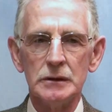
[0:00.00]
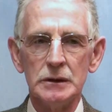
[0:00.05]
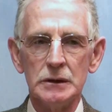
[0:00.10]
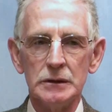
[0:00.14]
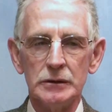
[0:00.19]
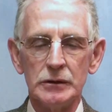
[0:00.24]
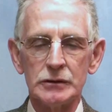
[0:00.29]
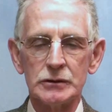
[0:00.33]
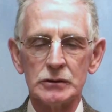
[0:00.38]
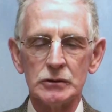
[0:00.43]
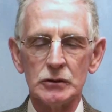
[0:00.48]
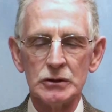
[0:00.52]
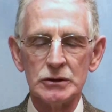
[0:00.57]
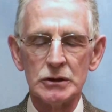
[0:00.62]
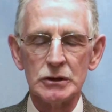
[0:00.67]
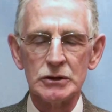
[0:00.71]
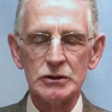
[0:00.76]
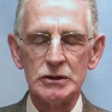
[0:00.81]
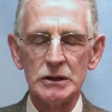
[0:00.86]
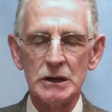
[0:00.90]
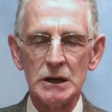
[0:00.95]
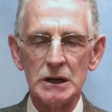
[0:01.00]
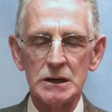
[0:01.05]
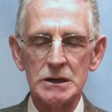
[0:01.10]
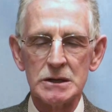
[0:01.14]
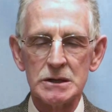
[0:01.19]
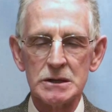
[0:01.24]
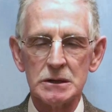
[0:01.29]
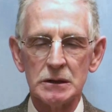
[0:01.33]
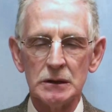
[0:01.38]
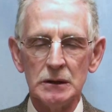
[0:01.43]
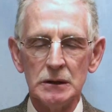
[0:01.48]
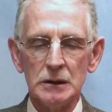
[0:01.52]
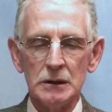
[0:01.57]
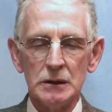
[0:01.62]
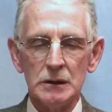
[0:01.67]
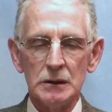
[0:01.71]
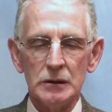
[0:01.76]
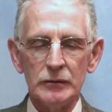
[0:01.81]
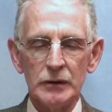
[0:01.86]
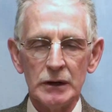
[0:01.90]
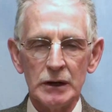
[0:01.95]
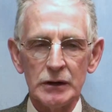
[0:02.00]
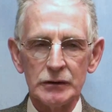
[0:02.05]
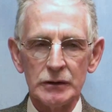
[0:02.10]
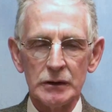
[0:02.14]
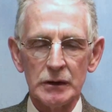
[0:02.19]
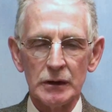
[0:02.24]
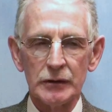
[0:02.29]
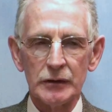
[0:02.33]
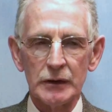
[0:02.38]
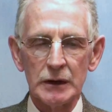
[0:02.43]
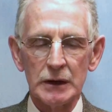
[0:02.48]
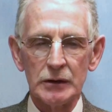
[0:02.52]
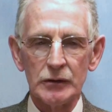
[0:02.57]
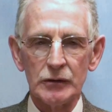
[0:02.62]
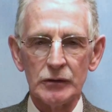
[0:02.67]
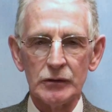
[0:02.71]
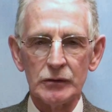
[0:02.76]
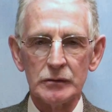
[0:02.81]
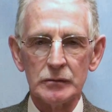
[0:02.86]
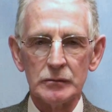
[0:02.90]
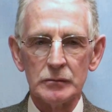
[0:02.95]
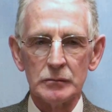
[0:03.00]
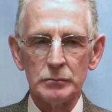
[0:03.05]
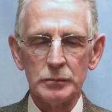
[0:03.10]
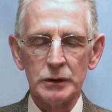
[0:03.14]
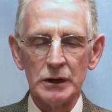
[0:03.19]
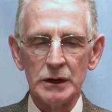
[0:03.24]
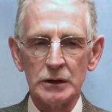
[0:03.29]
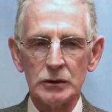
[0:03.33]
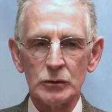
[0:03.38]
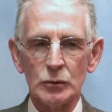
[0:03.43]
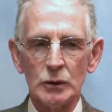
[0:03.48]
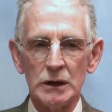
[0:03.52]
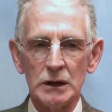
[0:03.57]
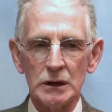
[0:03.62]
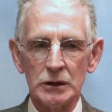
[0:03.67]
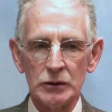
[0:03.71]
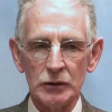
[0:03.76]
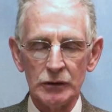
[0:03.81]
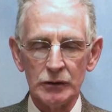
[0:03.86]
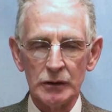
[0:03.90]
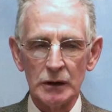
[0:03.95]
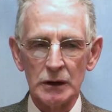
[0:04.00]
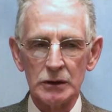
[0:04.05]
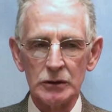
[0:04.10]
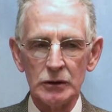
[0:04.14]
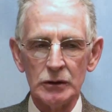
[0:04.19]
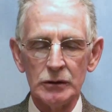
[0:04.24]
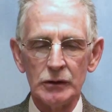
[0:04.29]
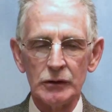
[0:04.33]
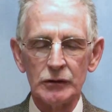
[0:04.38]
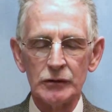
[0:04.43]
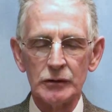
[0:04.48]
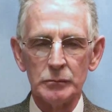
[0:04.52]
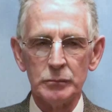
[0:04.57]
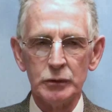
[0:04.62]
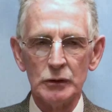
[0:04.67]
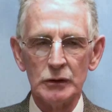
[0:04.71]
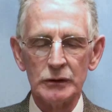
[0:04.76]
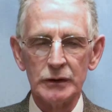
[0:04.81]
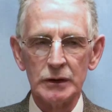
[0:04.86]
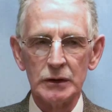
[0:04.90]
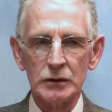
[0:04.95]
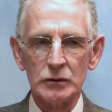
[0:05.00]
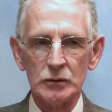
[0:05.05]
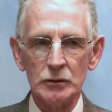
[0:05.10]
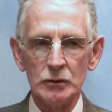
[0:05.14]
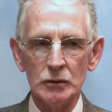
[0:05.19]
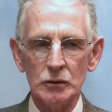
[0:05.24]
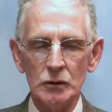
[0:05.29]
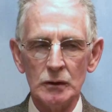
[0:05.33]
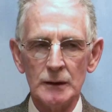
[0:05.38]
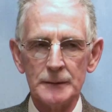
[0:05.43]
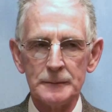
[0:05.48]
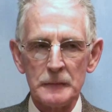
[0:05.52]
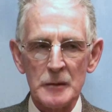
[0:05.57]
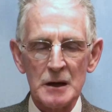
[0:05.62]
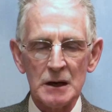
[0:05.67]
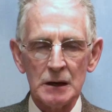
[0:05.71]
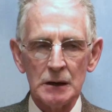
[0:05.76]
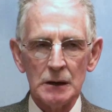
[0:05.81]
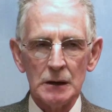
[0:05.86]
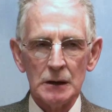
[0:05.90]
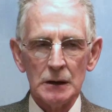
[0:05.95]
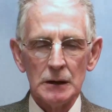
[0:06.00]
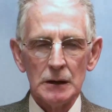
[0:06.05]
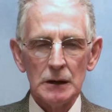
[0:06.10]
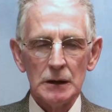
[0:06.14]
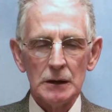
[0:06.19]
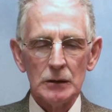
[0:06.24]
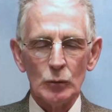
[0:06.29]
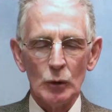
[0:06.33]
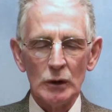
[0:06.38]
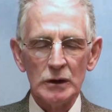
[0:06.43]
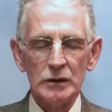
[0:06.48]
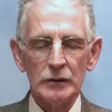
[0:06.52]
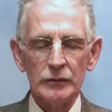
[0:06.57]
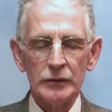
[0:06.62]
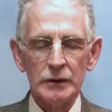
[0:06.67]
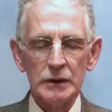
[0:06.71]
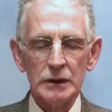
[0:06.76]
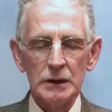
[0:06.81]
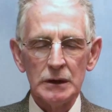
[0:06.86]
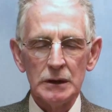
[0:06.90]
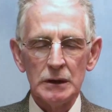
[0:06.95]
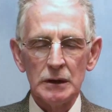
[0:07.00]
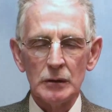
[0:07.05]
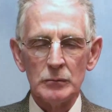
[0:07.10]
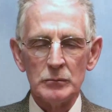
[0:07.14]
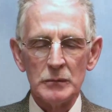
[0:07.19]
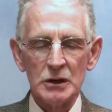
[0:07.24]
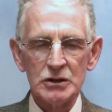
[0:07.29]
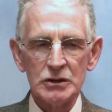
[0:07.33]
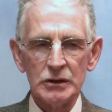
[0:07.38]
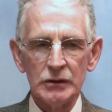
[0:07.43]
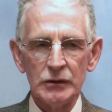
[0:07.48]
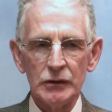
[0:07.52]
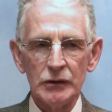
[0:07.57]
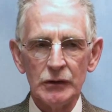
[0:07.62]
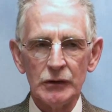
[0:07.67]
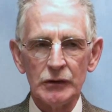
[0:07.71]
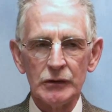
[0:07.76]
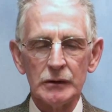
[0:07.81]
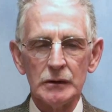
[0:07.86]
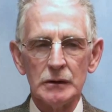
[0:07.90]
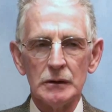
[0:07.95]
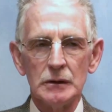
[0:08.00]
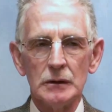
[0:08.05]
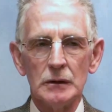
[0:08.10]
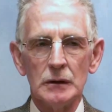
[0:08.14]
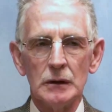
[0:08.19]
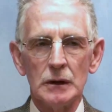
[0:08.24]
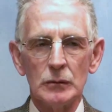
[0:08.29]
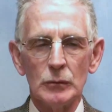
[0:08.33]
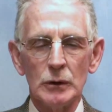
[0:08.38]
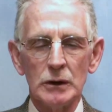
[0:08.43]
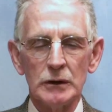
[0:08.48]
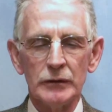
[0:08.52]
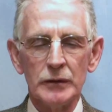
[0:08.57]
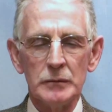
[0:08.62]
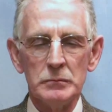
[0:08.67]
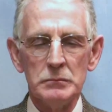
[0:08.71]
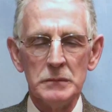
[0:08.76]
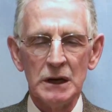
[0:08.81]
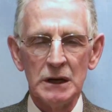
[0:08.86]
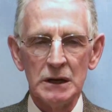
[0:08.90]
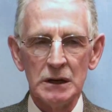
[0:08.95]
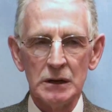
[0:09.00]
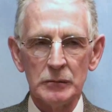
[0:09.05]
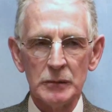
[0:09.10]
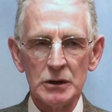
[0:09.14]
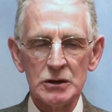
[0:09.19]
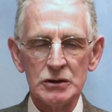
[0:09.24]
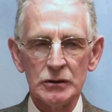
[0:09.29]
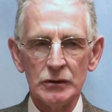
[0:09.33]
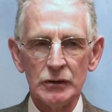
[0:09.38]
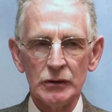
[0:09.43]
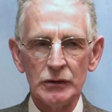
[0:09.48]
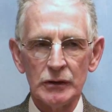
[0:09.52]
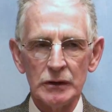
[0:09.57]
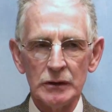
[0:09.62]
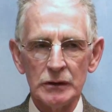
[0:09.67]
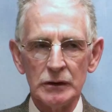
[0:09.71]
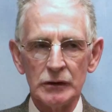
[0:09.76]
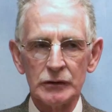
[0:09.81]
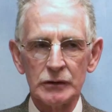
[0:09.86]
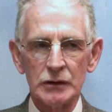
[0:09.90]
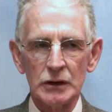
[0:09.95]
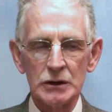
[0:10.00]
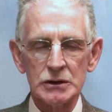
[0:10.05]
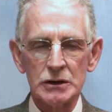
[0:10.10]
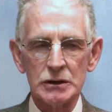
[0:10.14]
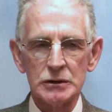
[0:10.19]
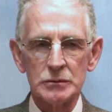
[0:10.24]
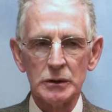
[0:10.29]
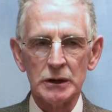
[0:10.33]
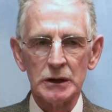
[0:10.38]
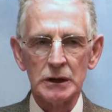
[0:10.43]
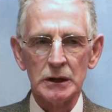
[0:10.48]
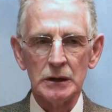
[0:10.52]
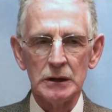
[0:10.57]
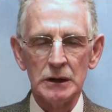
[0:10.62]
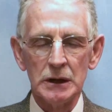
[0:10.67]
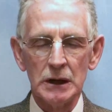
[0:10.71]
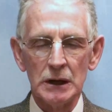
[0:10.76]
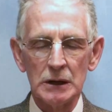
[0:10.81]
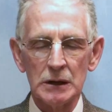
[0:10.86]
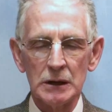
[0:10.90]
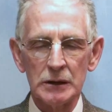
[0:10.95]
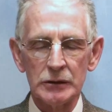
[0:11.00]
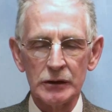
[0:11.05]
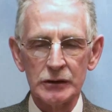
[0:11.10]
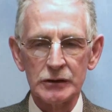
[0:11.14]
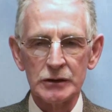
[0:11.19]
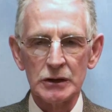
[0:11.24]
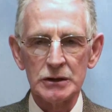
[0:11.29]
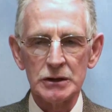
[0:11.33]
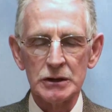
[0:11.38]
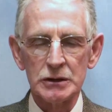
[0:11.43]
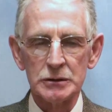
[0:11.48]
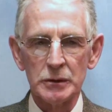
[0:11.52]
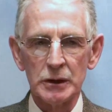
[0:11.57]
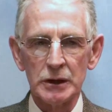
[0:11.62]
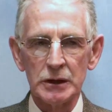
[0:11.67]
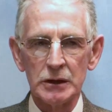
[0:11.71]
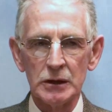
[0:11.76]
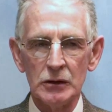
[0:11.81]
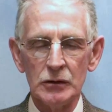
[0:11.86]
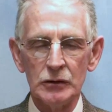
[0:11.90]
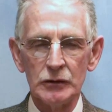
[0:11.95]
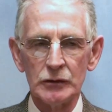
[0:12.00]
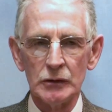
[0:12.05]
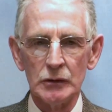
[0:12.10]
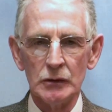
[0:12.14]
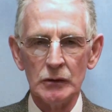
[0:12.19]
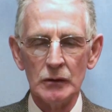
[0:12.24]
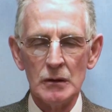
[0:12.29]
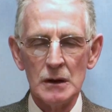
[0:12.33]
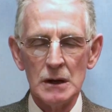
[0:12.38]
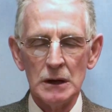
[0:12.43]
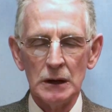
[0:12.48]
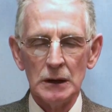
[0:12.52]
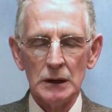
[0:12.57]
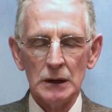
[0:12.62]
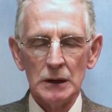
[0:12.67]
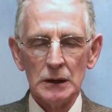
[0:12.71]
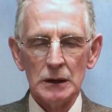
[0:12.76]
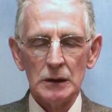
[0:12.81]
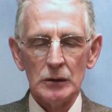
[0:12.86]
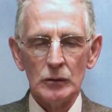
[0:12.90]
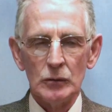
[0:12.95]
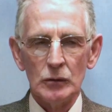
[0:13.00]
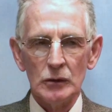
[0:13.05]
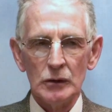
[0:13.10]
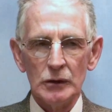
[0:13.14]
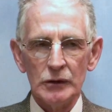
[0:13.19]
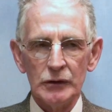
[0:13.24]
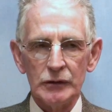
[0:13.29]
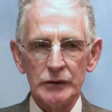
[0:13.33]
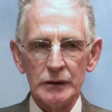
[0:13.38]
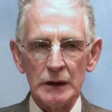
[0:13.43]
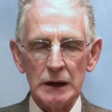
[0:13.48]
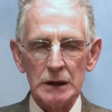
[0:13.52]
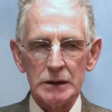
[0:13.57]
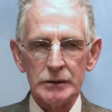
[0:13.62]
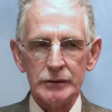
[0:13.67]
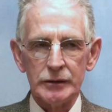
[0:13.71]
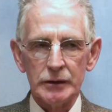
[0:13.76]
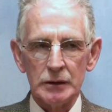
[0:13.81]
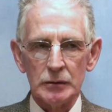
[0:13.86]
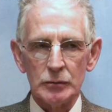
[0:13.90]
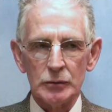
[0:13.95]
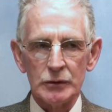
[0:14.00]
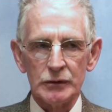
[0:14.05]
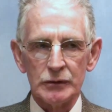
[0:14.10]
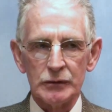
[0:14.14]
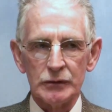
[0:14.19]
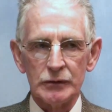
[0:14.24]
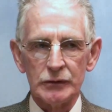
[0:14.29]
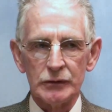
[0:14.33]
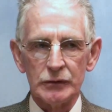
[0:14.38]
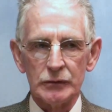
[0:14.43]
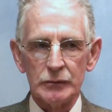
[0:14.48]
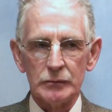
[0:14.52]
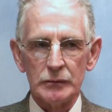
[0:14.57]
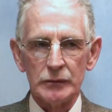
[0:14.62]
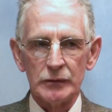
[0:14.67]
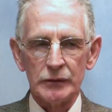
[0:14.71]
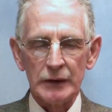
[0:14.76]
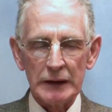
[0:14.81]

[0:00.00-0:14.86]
the disclosure checks, various other things. Played quite a good supporting role. One of the omissions, or one of the many omissions in the earlier discussions with the council, was that there was